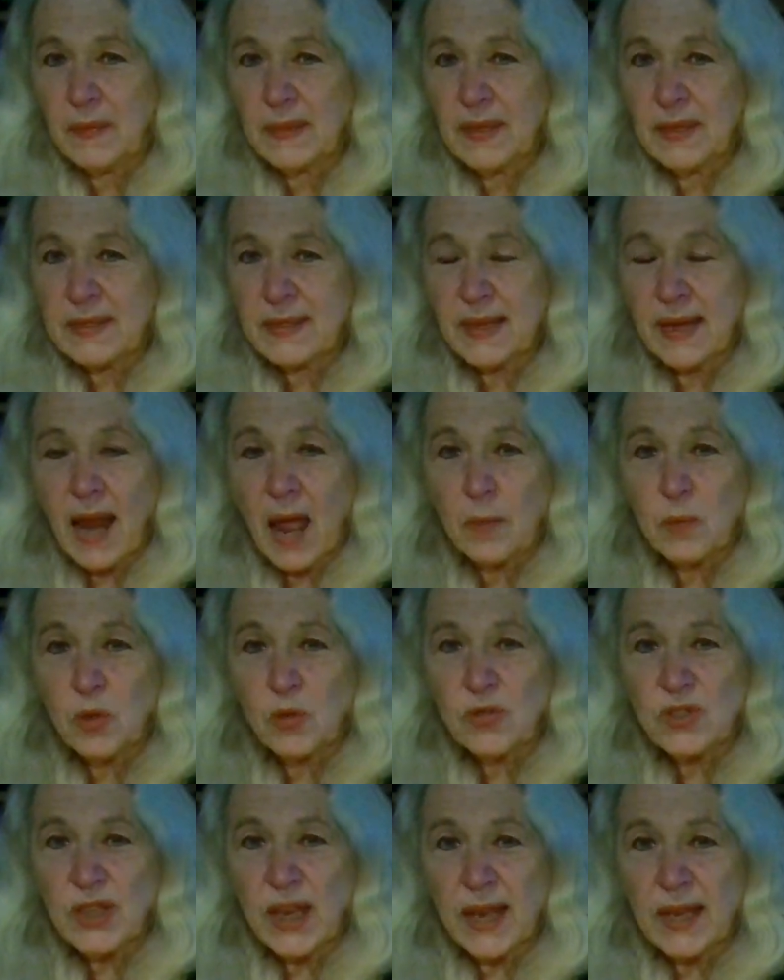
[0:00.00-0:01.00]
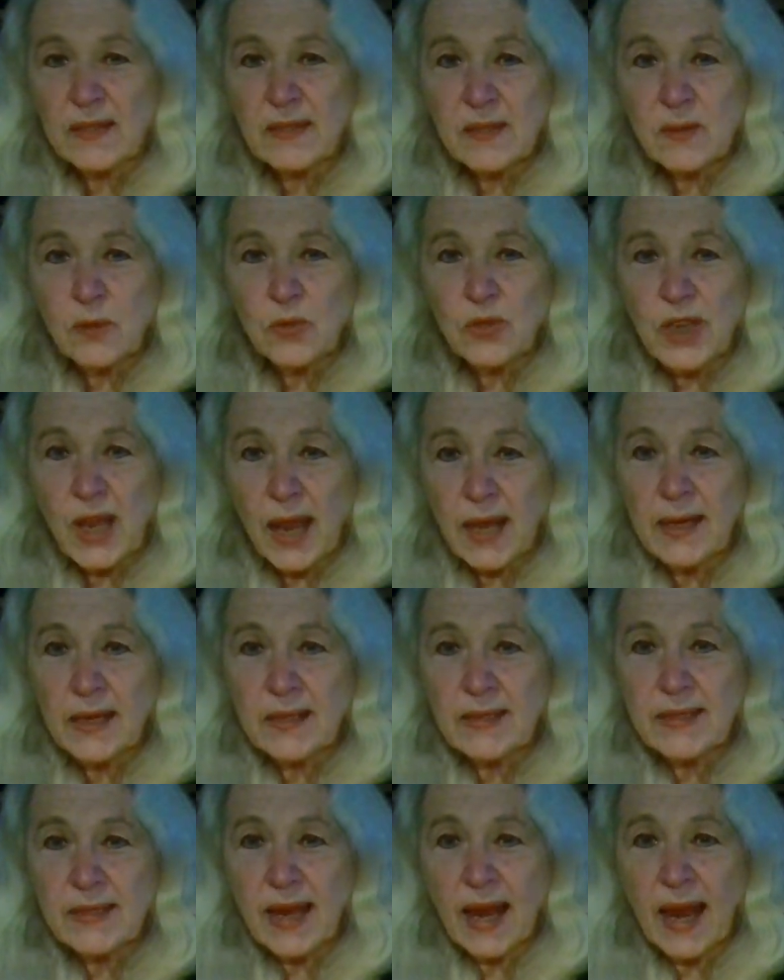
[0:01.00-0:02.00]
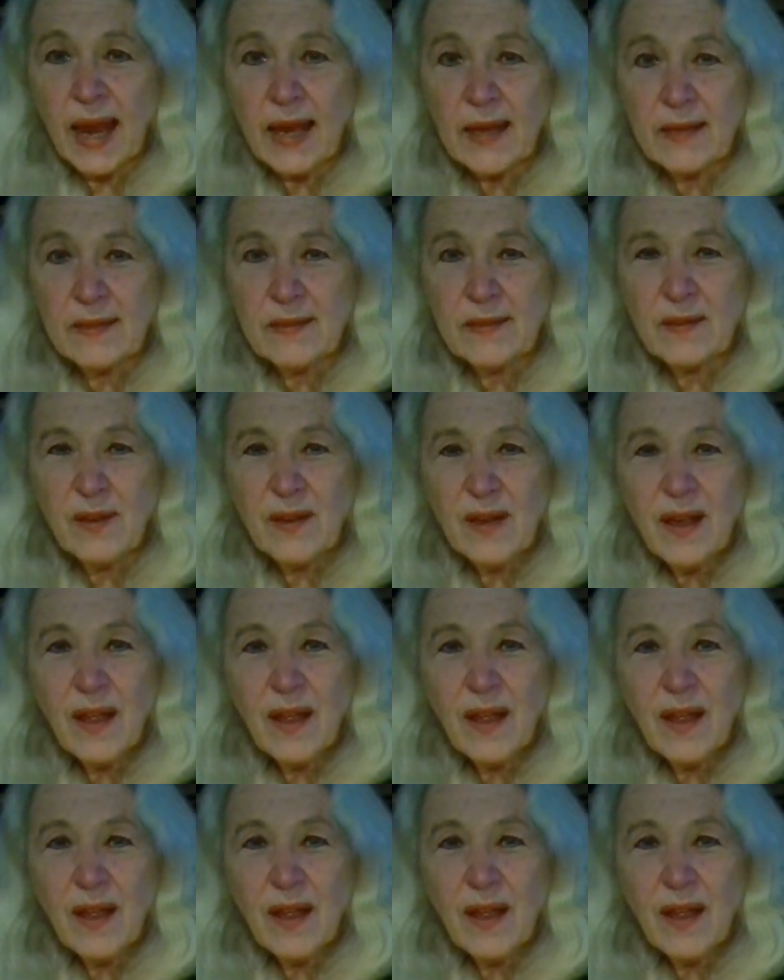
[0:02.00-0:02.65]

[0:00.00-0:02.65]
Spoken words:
Saddam Hussein's lieutenant and